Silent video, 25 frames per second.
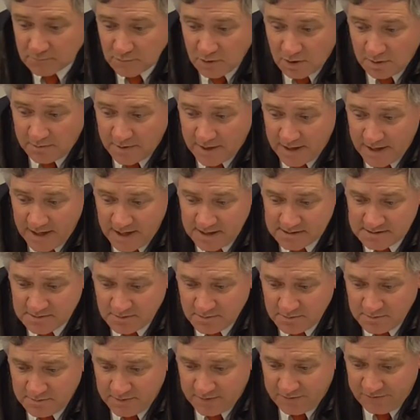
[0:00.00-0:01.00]
Well, my
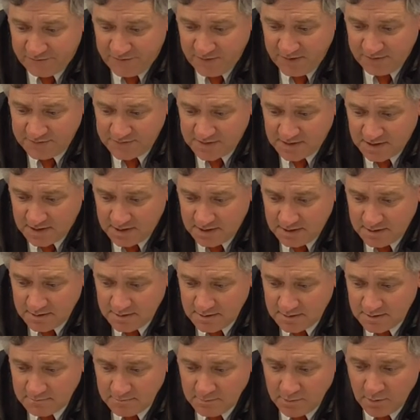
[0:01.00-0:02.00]
answer would be 50,
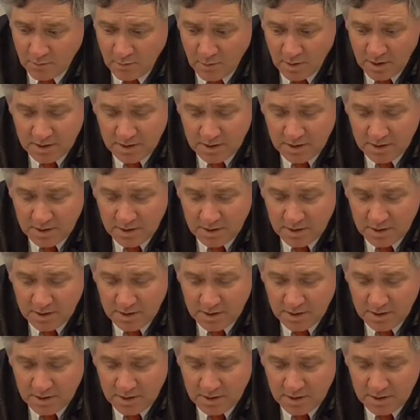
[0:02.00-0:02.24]
but